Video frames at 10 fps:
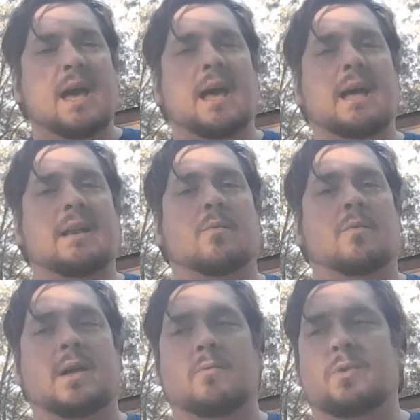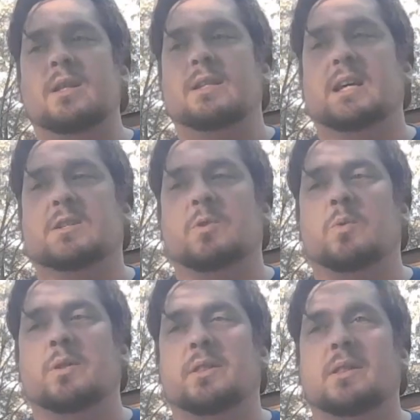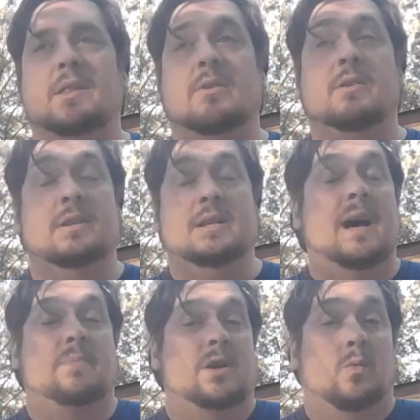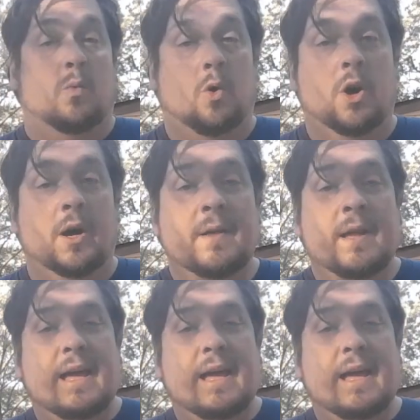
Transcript: and they really desperately want there to not be a war.